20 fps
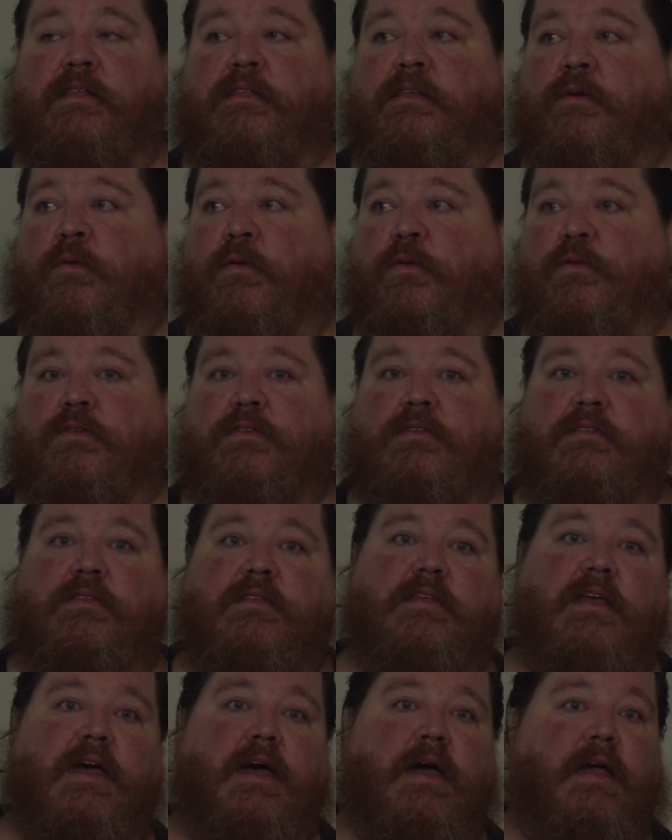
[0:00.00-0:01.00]
There were
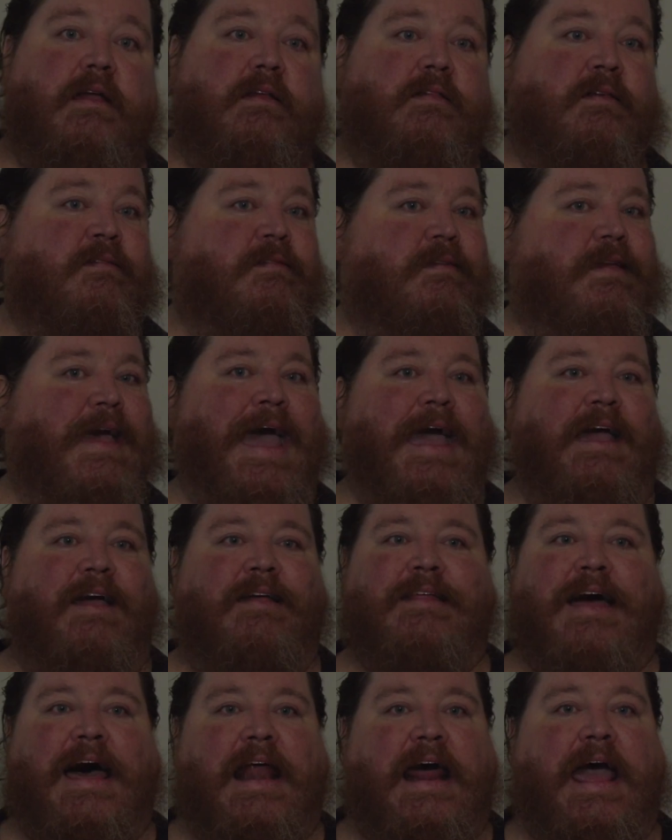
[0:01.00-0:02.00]
just a
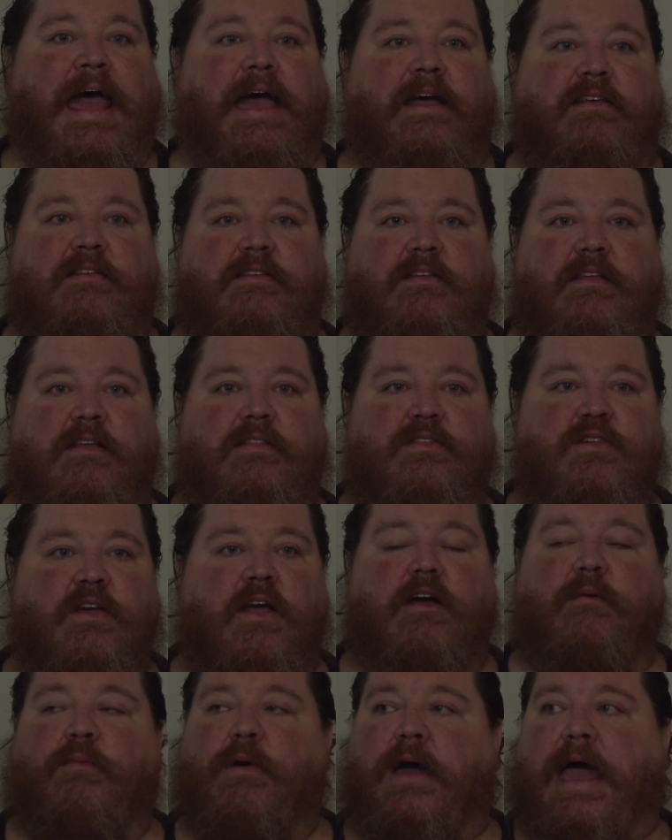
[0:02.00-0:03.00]
lot of acts,
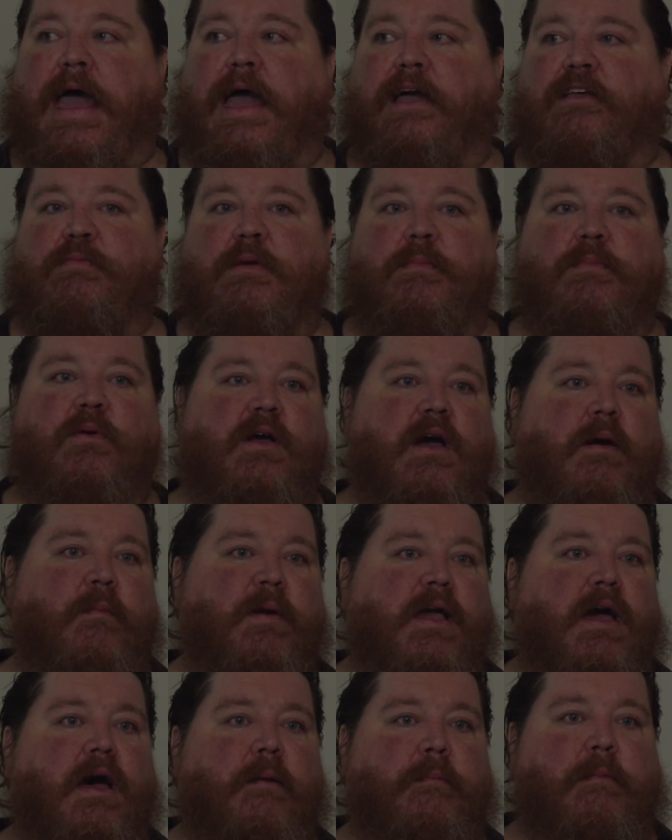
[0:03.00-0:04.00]
charitable acts, people
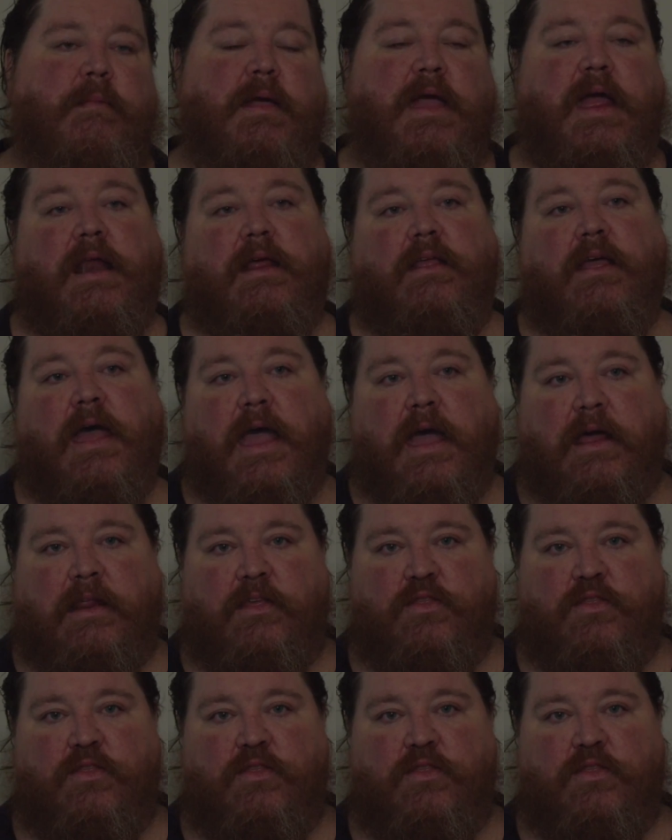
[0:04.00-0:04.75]
coming up. I mean, I had